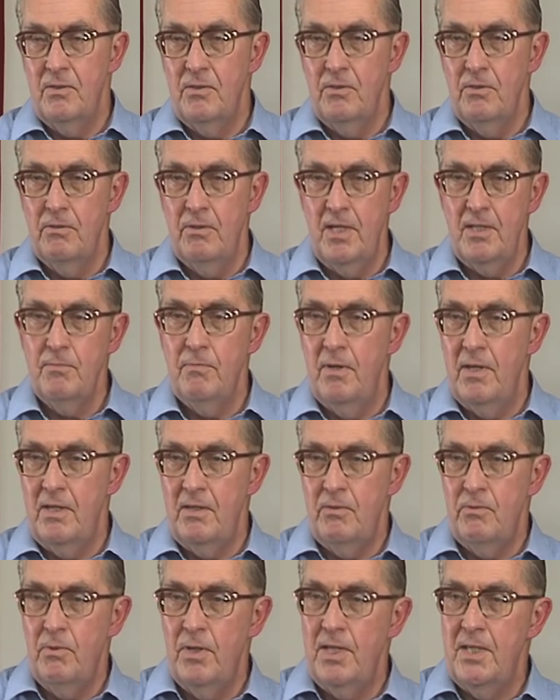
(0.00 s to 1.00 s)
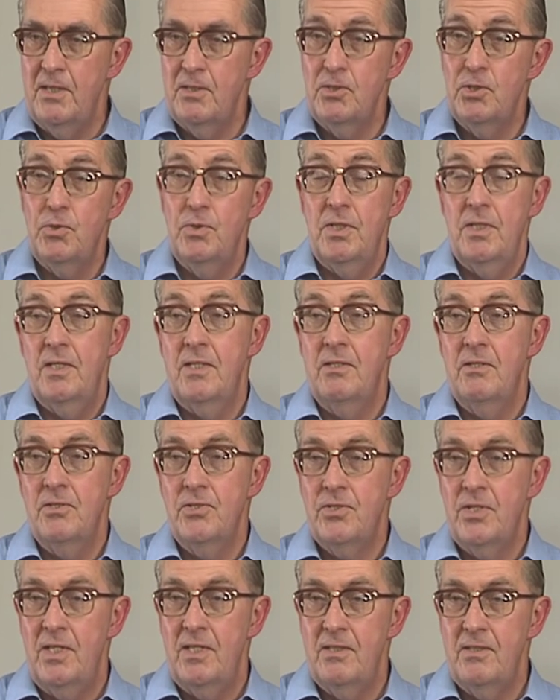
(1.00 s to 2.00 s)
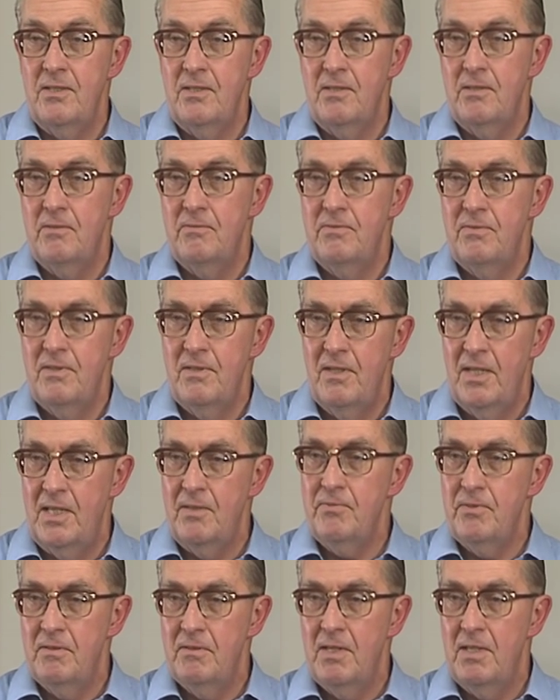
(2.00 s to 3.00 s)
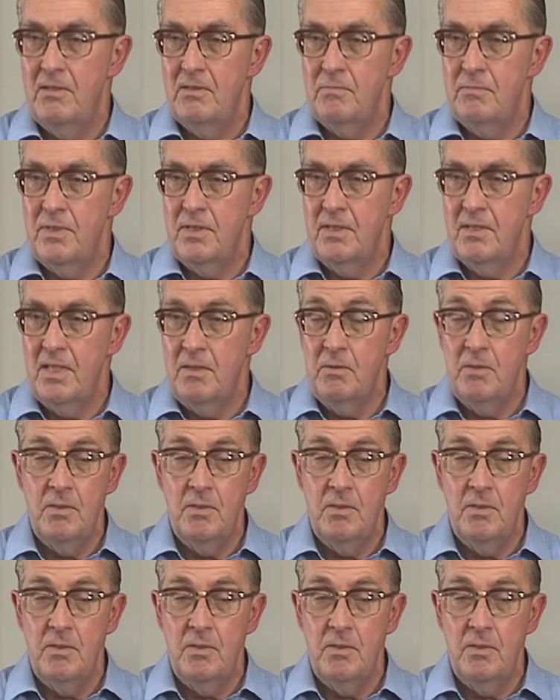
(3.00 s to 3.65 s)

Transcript: read my way into an understanding of life around me.